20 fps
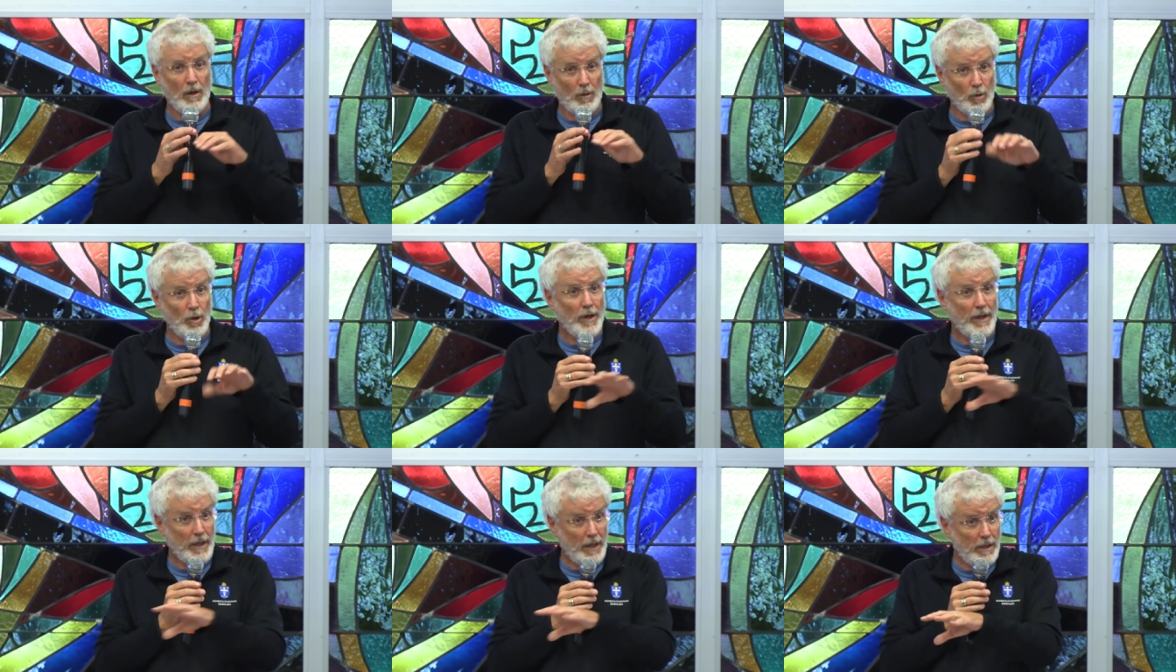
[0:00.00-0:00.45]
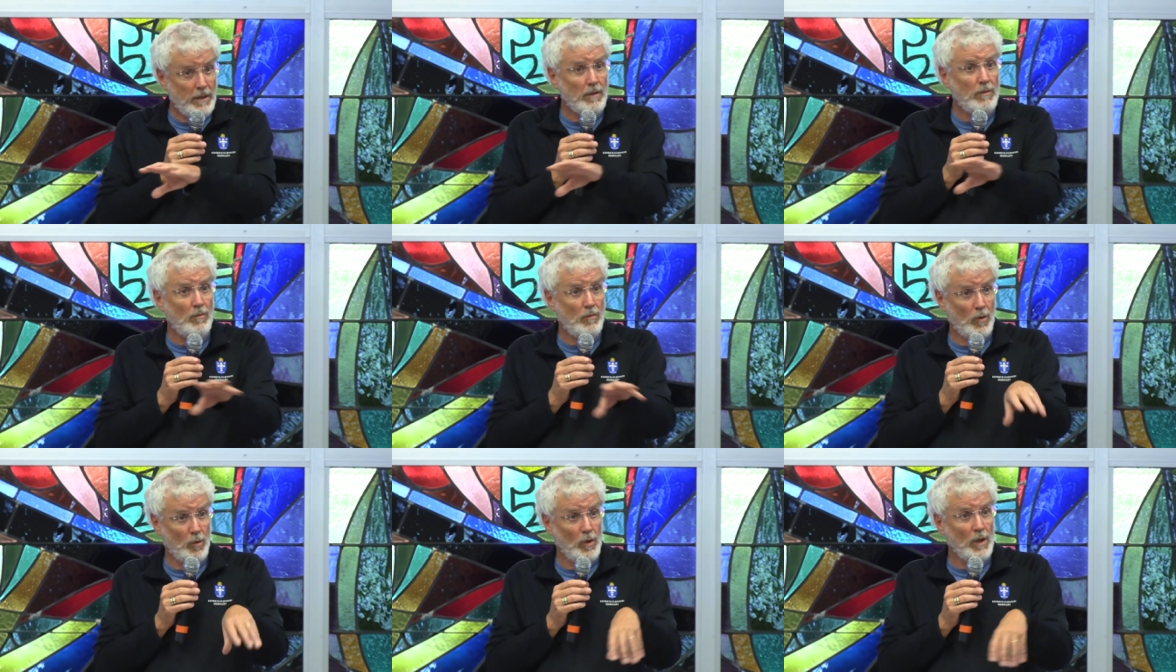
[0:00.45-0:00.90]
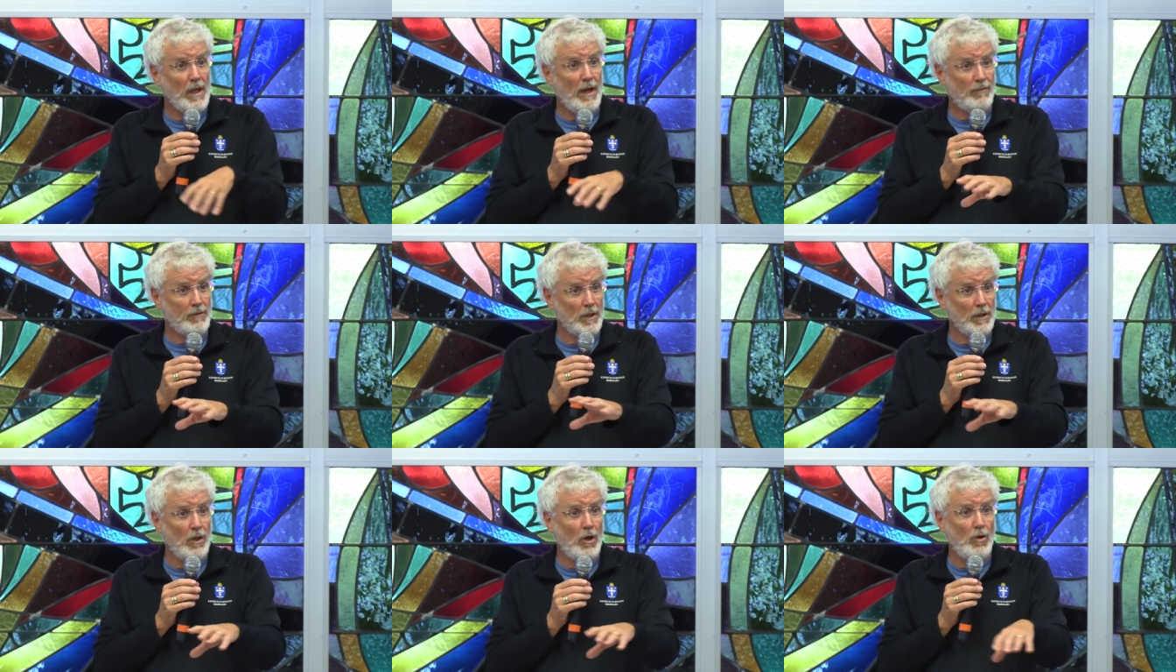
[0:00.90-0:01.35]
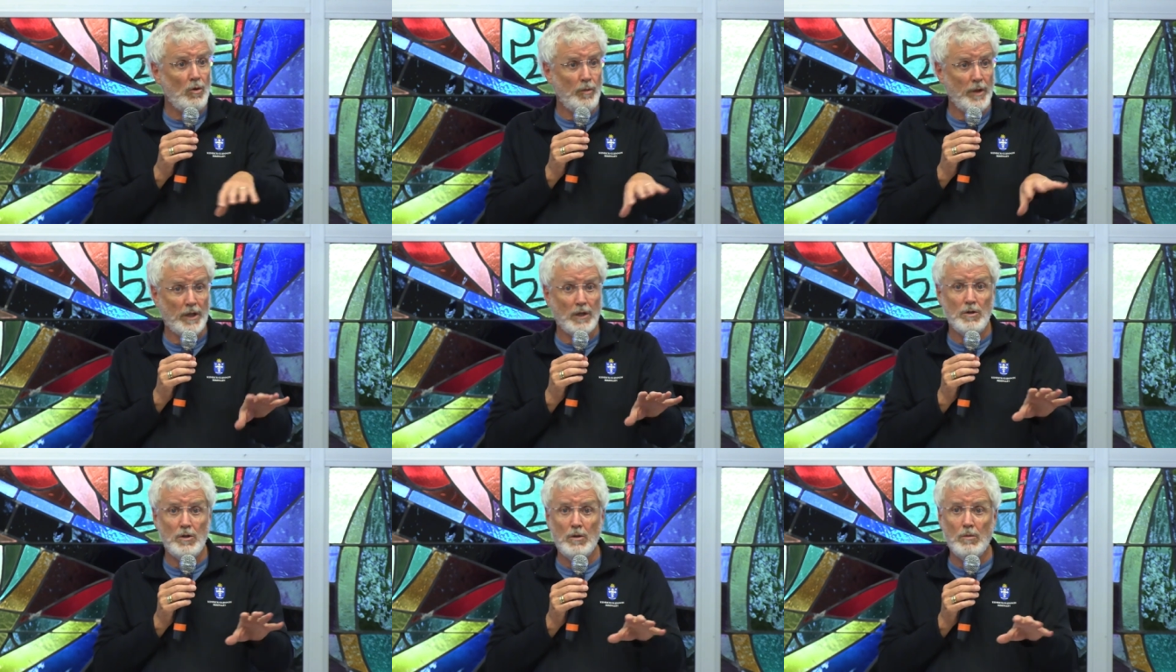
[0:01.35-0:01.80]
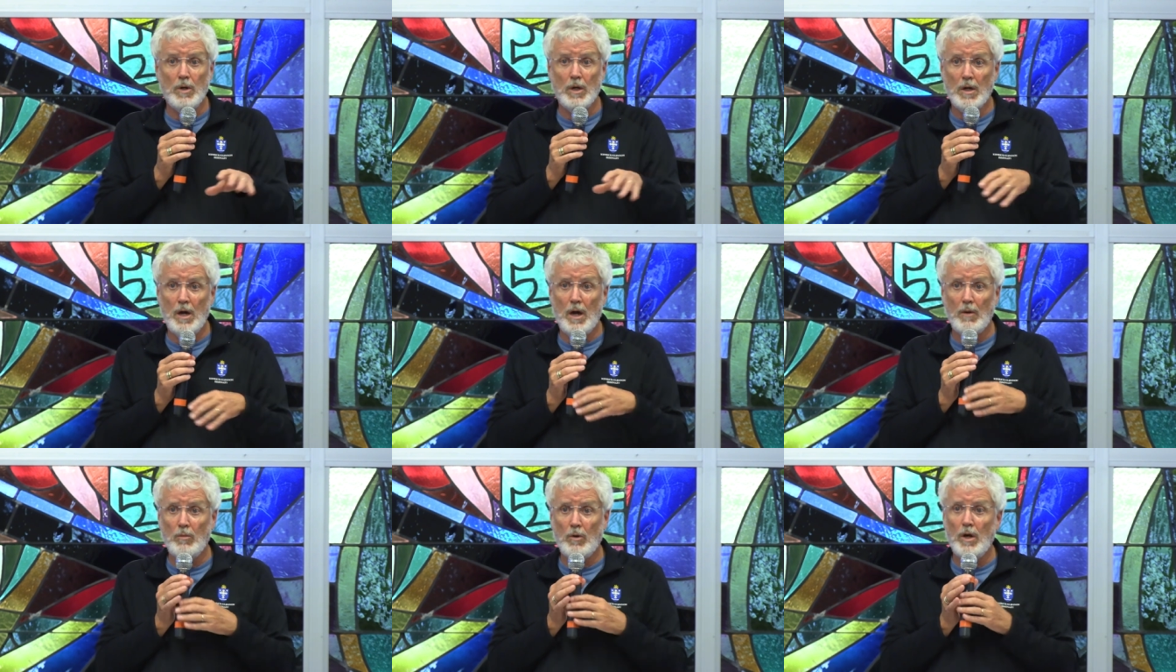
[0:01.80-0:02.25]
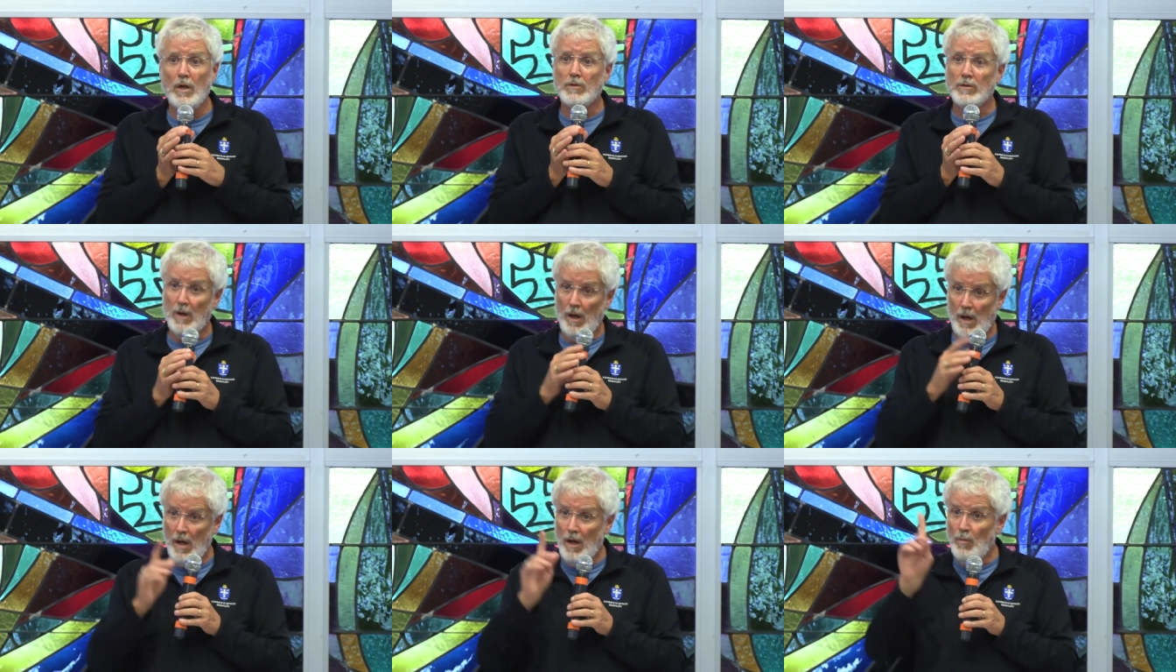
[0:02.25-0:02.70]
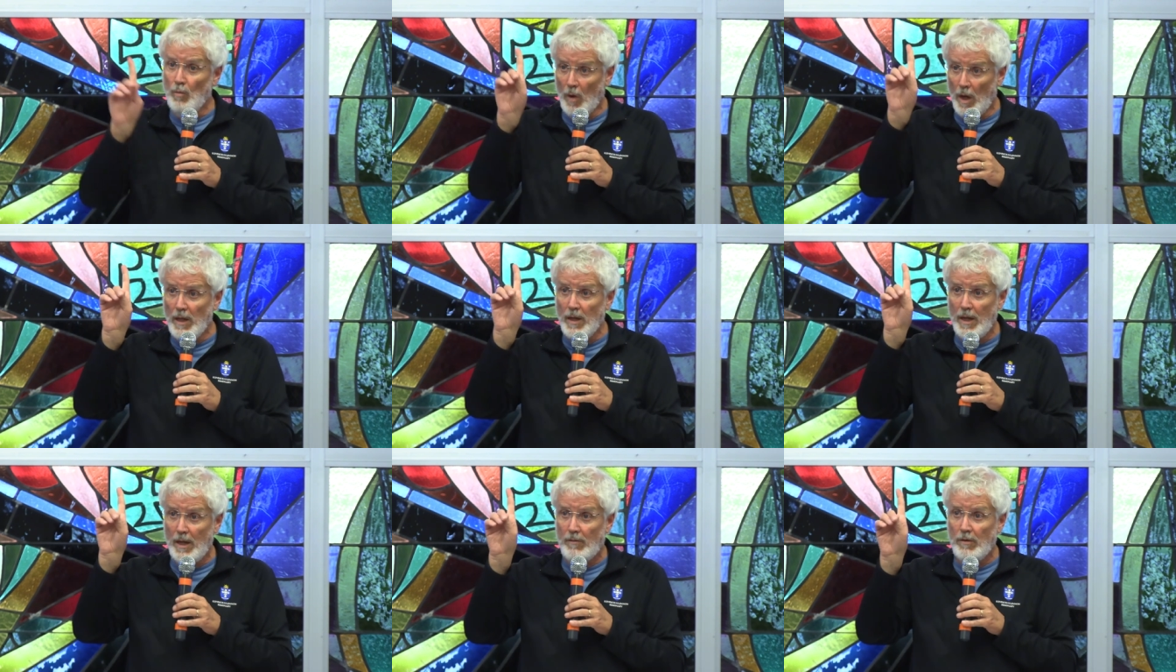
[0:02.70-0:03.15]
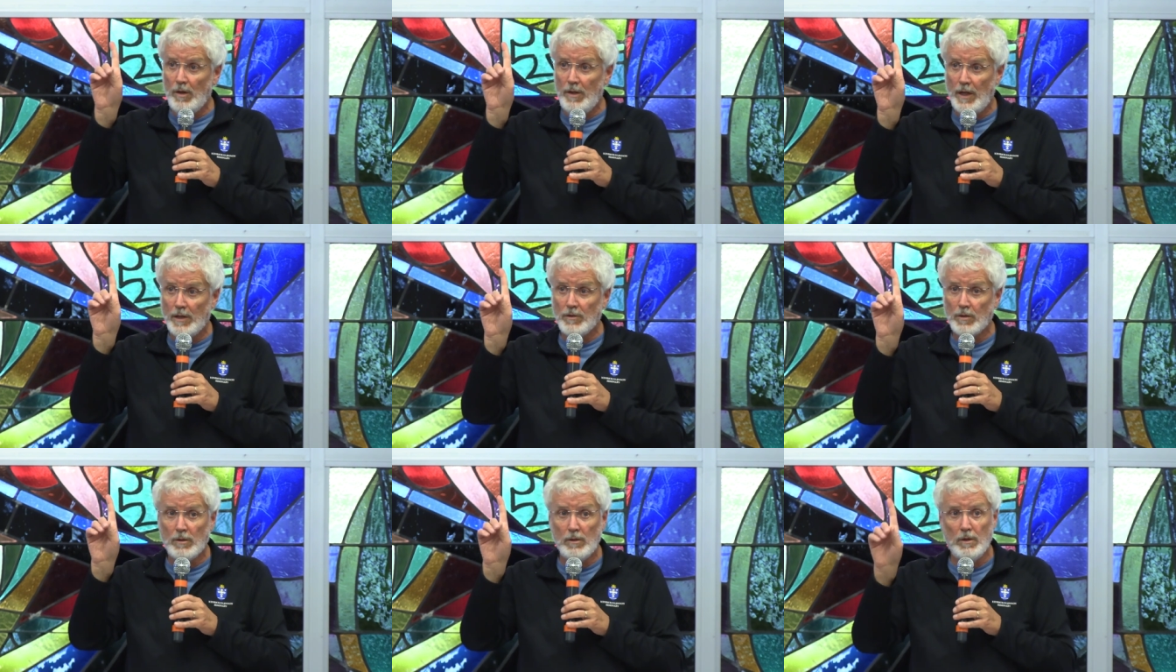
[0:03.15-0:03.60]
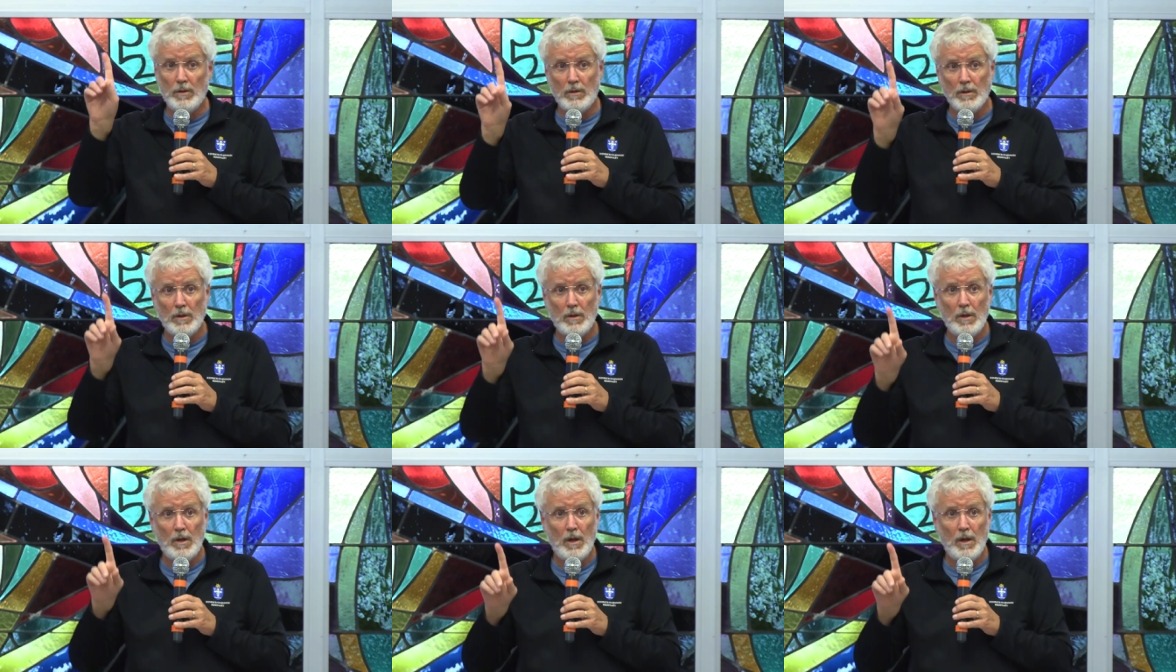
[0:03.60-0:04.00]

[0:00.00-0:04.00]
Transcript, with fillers: We're hidden, we're left alone, we can do what God wants. On one level, that's good.